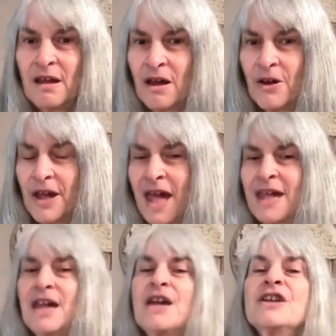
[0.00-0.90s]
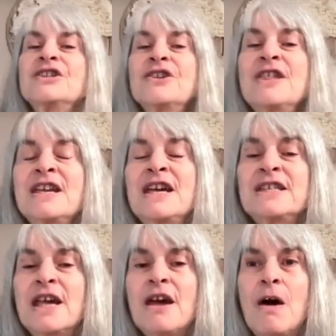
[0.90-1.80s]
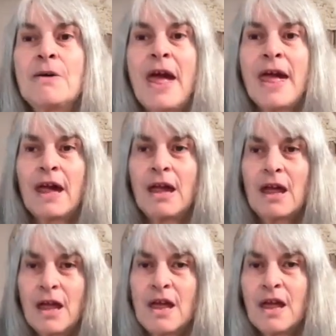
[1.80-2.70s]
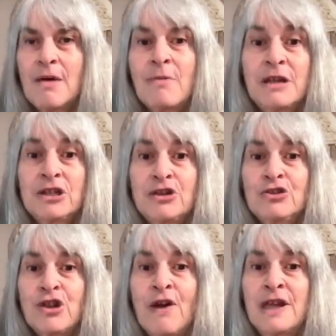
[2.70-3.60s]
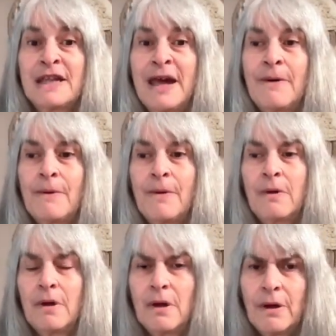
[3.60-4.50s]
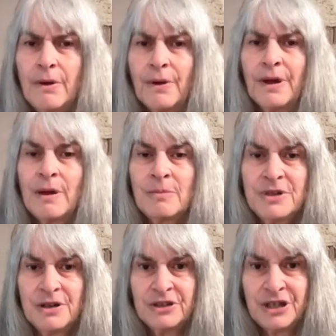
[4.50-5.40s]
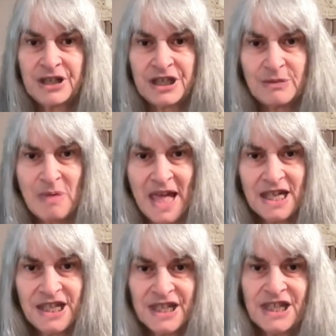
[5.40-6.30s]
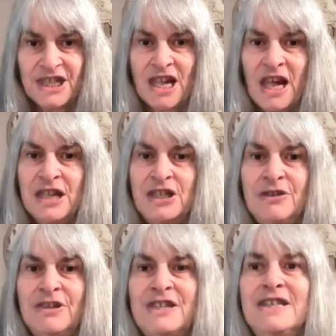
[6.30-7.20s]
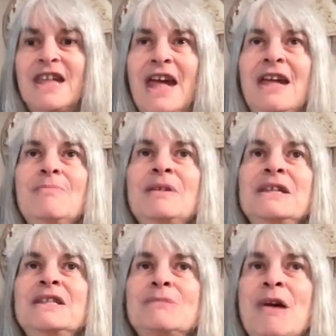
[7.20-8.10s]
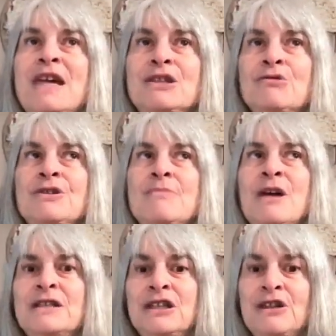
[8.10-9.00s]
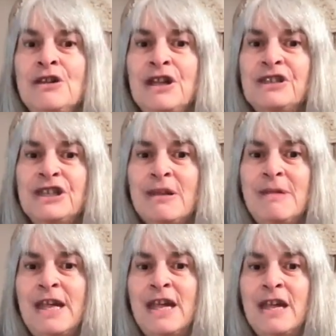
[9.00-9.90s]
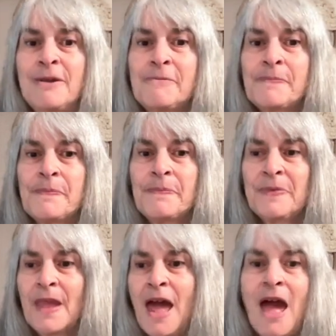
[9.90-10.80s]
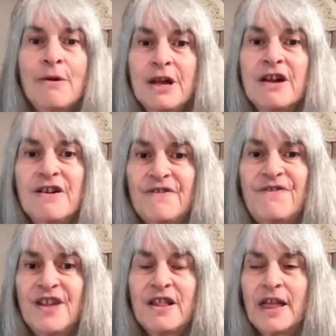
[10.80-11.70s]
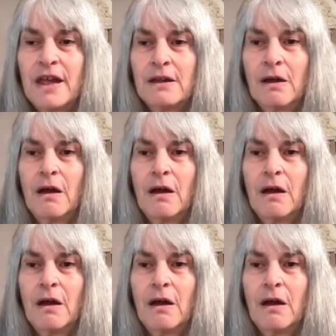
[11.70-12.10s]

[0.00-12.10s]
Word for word: Okay, so then I say, okay, monster's gone now. Oh, but there's this space inside you, this gaping space where the monster used to be. How are we going to fill it?